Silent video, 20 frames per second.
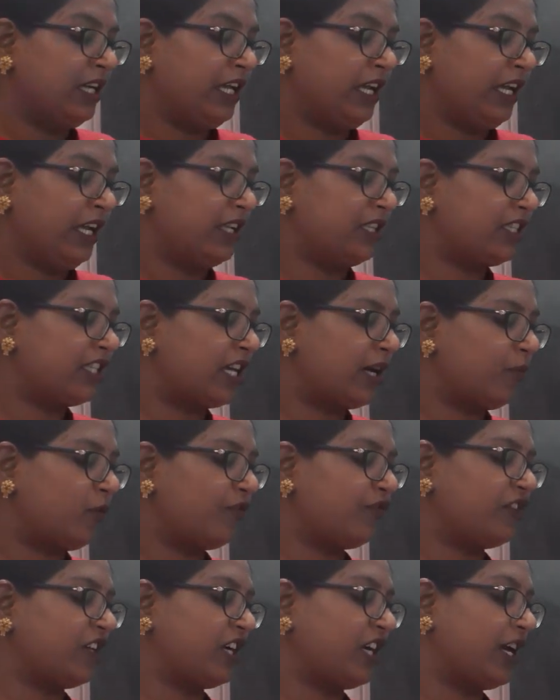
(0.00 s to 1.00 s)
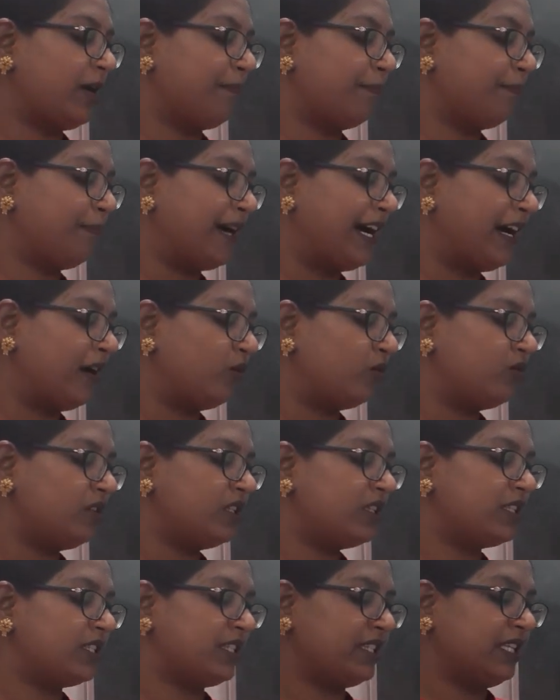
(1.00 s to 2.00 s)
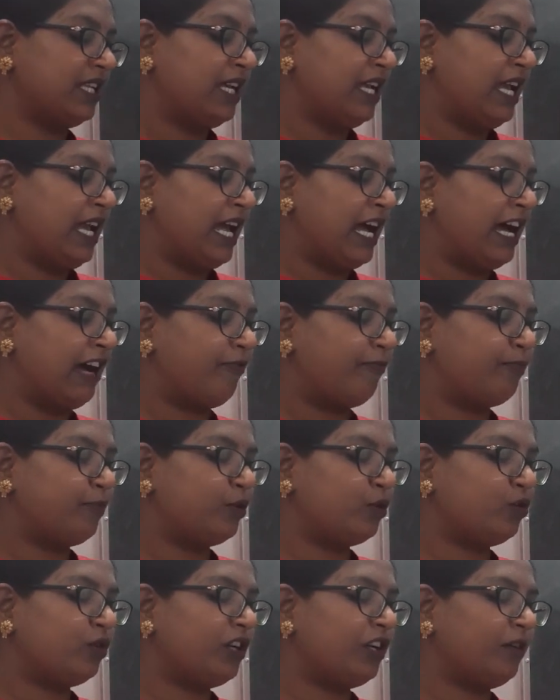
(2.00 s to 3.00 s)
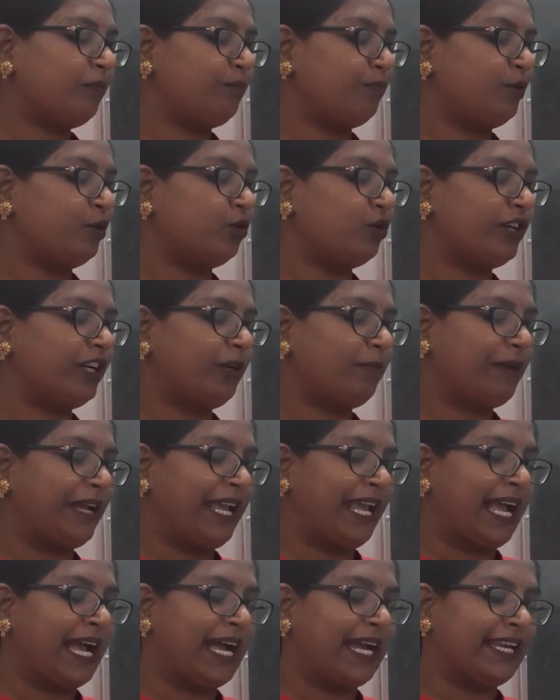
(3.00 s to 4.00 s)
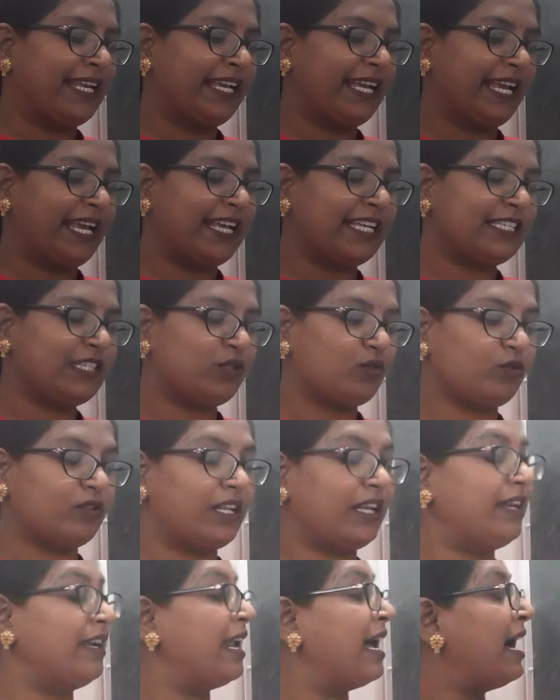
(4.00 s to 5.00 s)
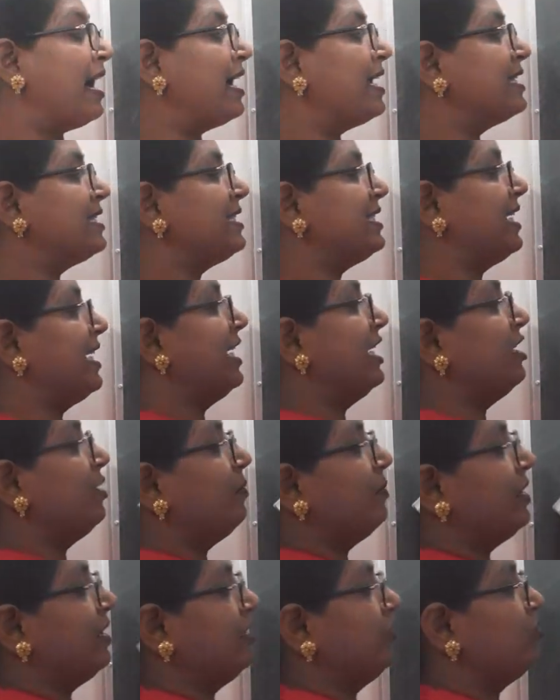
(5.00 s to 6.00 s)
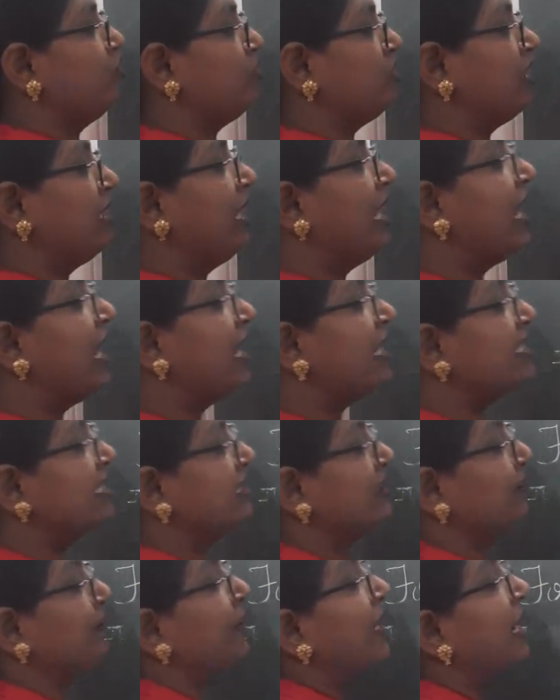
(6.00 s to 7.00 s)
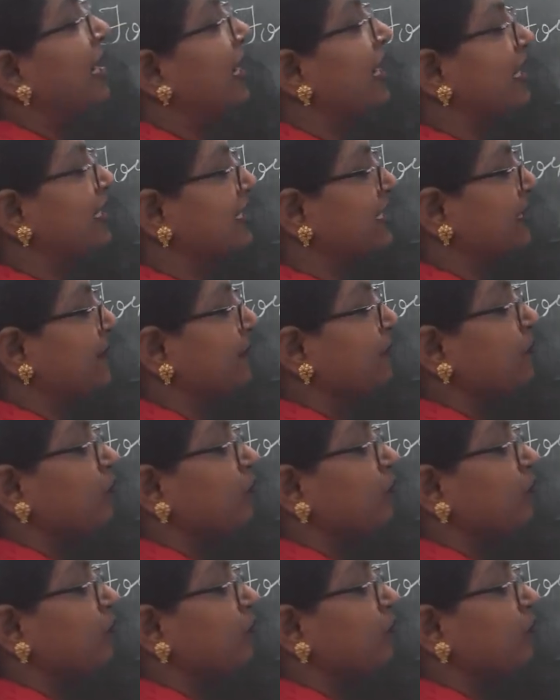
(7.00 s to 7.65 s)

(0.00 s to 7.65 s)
in some of the compounds have plural by adding s to the last element, to the last part.